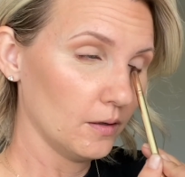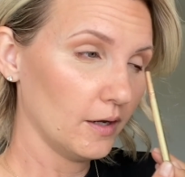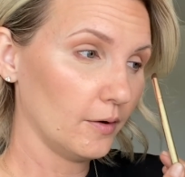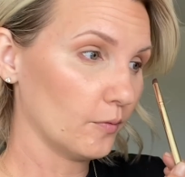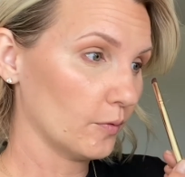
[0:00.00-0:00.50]

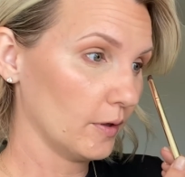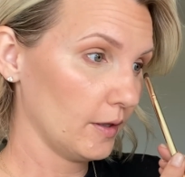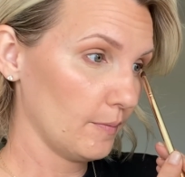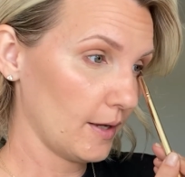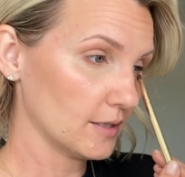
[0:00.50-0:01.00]
it really
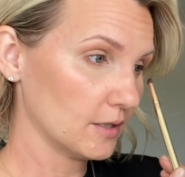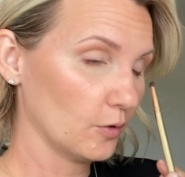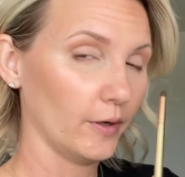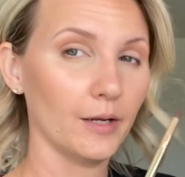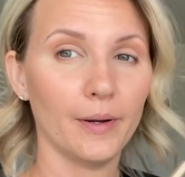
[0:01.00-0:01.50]
makes the
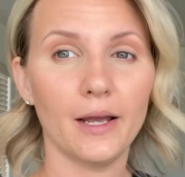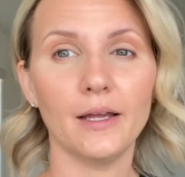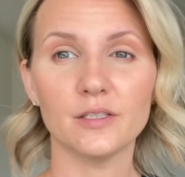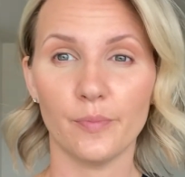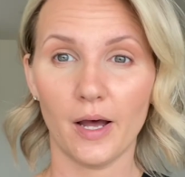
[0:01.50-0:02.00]
green in my
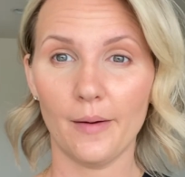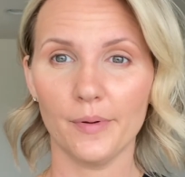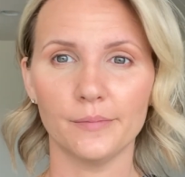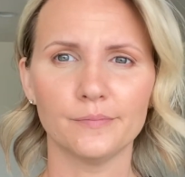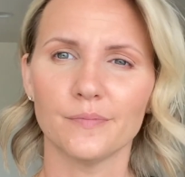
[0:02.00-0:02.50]
eyes pop.
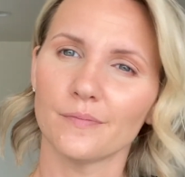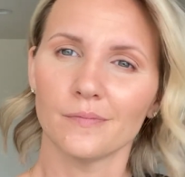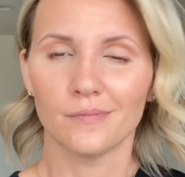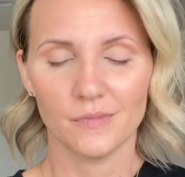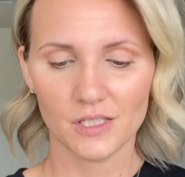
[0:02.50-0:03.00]

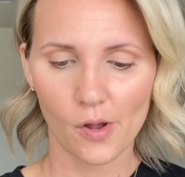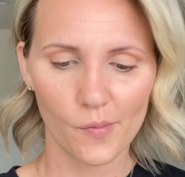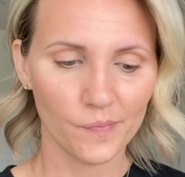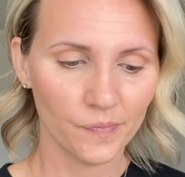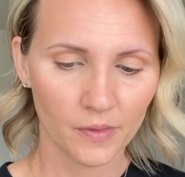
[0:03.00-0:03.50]

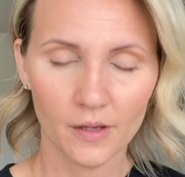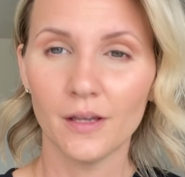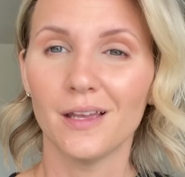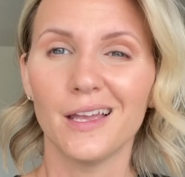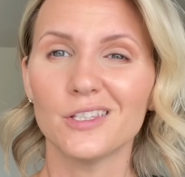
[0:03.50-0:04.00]
So
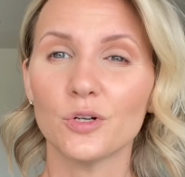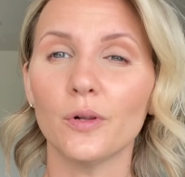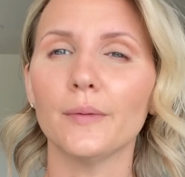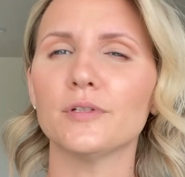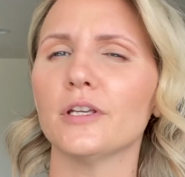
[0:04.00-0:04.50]
it's totally
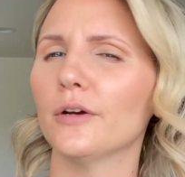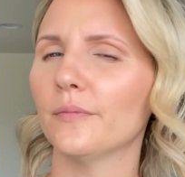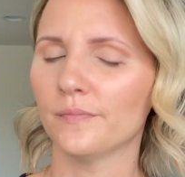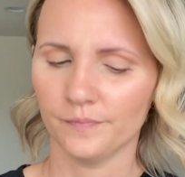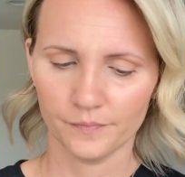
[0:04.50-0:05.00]
up to you.
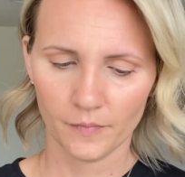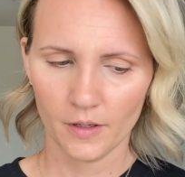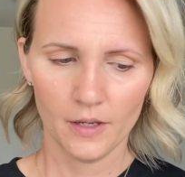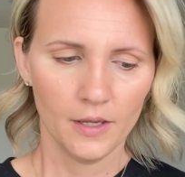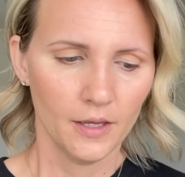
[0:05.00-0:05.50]

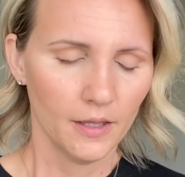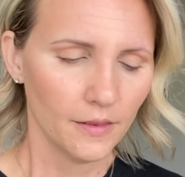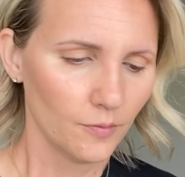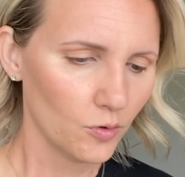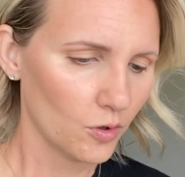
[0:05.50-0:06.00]

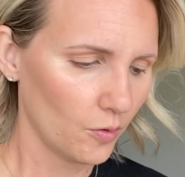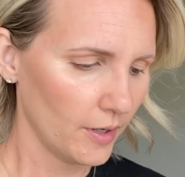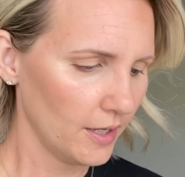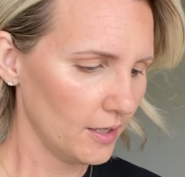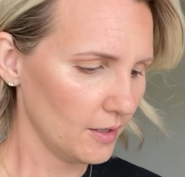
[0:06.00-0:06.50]
Then we'll go
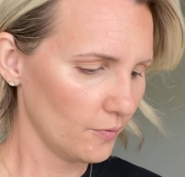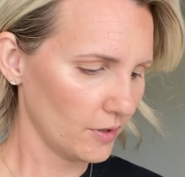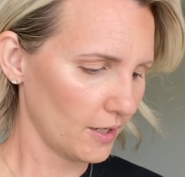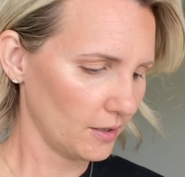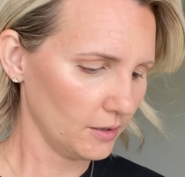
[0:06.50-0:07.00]
in with
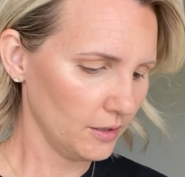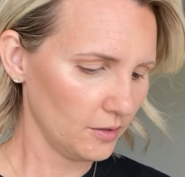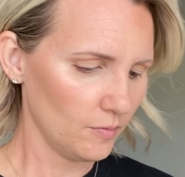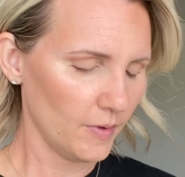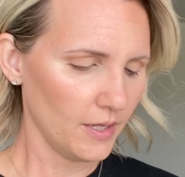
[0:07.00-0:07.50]
a
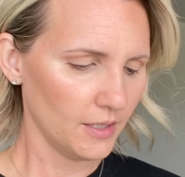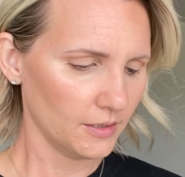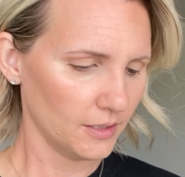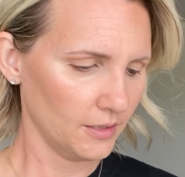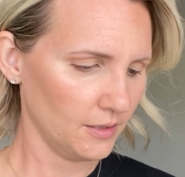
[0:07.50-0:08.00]
little bit